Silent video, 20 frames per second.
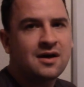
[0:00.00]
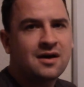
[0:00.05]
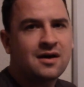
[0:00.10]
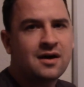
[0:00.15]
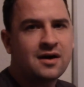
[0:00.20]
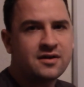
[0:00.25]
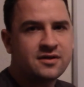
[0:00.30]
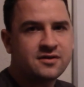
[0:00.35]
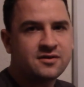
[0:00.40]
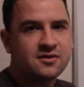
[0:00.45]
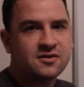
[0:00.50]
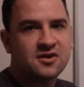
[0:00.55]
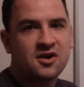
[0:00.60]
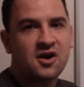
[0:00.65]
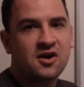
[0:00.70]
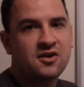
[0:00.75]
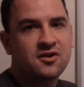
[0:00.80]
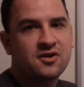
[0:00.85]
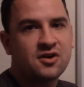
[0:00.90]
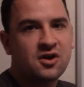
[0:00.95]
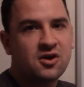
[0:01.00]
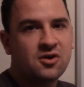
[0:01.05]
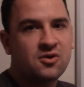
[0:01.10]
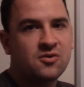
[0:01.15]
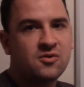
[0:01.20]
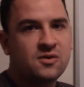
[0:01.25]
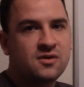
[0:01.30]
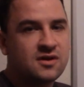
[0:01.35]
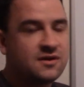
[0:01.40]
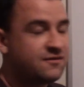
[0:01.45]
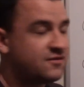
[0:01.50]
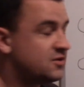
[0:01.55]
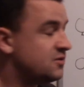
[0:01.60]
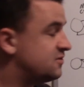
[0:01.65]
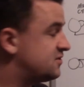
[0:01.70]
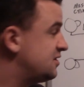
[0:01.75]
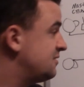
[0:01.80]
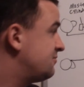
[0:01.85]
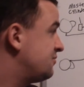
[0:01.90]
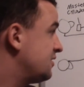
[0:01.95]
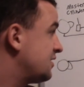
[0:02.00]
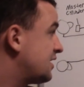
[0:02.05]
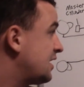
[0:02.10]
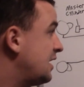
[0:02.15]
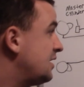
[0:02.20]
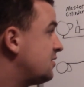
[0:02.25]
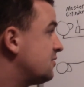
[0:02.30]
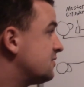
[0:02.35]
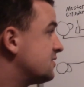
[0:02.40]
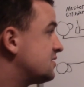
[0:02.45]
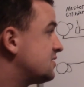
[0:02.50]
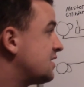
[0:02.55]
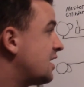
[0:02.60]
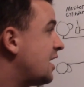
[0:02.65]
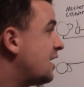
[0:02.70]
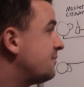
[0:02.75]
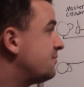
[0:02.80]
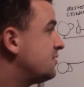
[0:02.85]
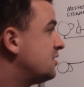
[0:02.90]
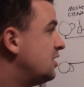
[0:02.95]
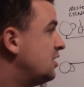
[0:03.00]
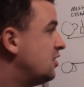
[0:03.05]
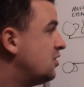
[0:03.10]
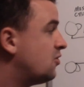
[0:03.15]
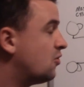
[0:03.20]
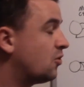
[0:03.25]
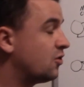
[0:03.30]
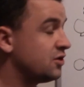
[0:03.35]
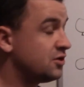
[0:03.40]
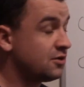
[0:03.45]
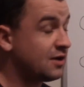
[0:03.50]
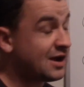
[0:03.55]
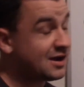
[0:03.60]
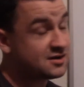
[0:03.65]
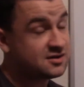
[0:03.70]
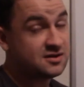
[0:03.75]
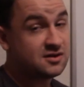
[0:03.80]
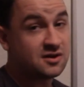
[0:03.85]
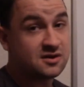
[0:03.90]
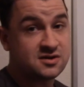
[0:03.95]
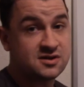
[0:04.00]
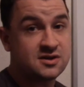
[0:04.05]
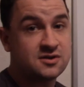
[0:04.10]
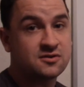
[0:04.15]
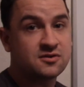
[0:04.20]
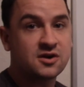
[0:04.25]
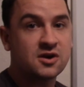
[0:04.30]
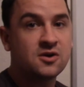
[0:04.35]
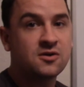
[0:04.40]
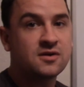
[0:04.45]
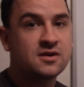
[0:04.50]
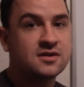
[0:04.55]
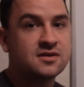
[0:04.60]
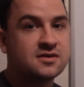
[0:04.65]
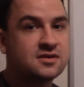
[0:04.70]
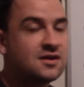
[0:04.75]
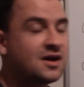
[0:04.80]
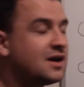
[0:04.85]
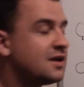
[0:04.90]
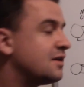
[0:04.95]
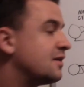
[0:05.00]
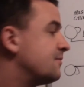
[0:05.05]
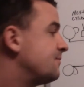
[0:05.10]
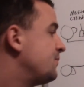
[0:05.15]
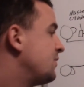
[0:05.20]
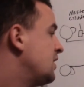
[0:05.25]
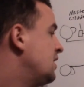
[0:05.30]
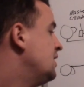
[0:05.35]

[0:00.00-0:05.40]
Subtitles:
How does your car know if you simply came to a stop or you actually are still going and sliding?